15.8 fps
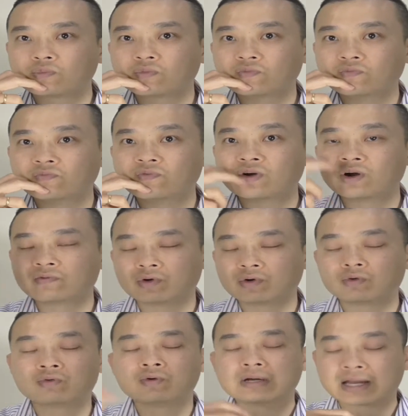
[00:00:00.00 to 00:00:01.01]

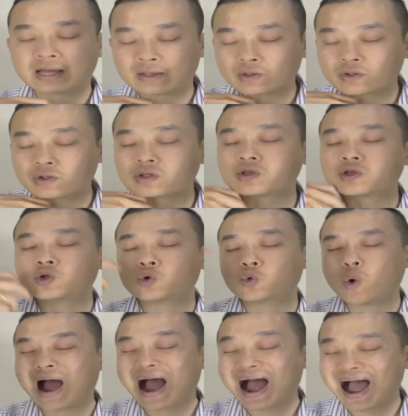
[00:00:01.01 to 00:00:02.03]
verbal, like
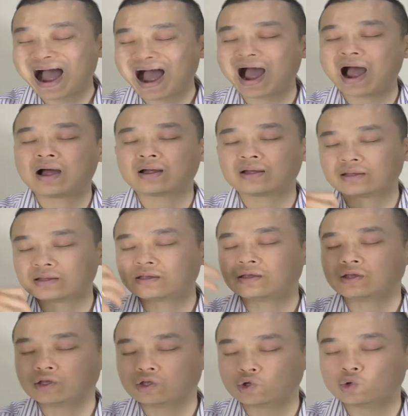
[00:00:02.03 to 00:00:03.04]
you
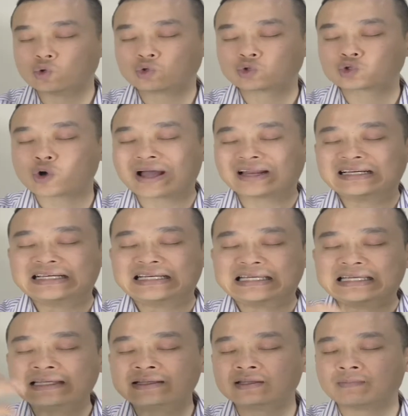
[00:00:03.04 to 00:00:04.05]
try to
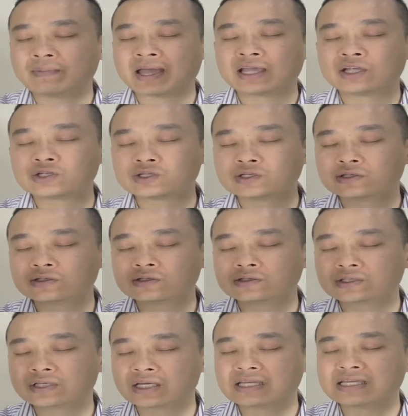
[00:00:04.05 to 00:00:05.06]
lead the patient
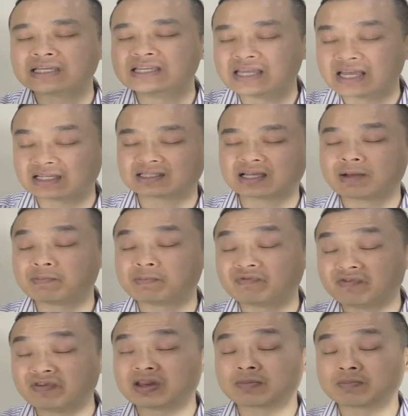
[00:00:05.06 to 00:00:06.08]
to say, yes, I'm
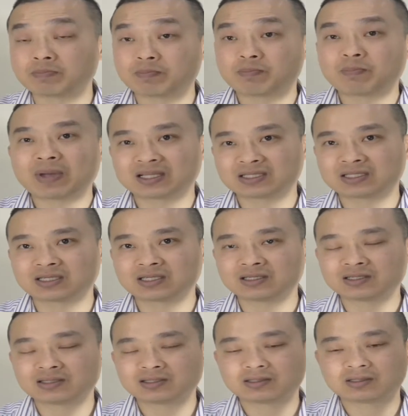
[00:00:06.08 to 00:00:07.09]
feeling better.
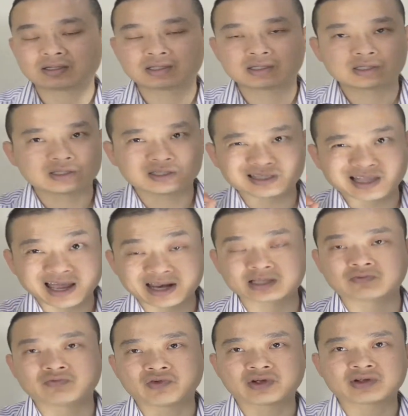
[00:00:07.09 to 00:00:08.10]
Yeah, that
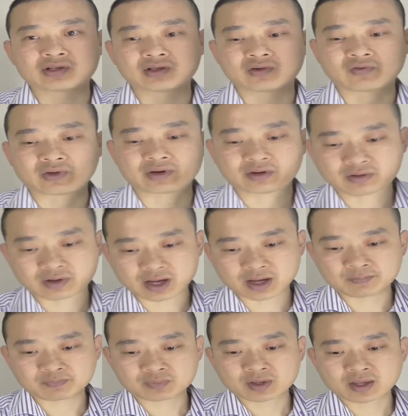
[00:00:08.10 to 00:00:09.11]
is very different,
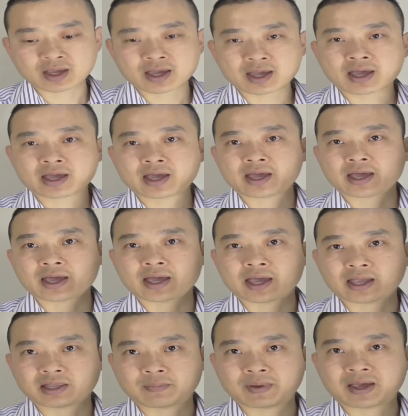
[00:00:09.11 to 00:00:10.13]
okay?
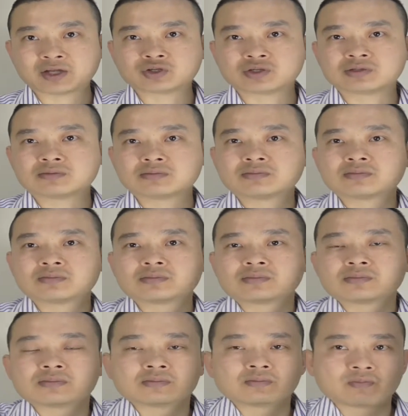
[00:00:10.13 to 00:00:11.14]
And the patient
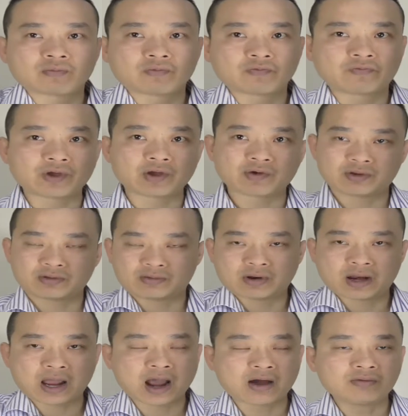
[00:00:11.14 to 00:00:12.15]
feel it
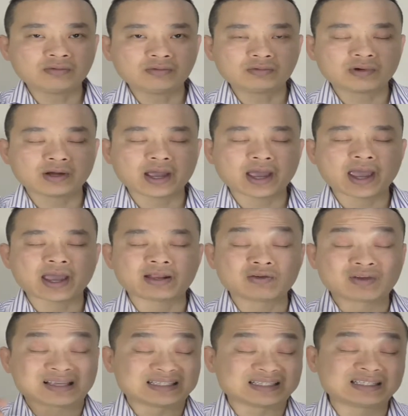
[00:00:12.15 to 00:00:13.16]
now, and
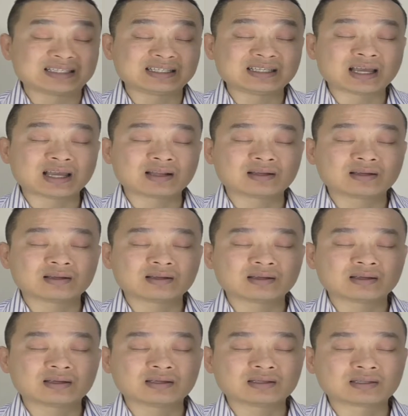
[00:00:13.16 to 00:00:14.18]
you can see that
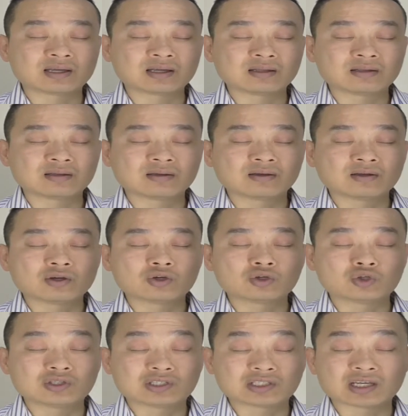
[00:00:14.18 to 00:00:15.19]
she
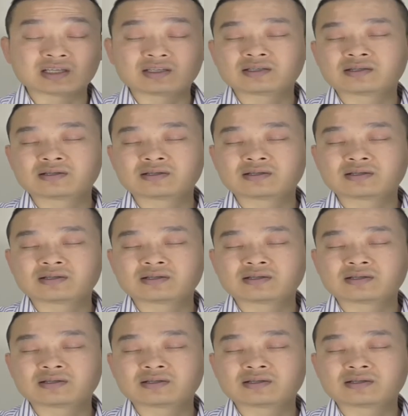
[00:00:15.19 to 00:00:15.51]
said,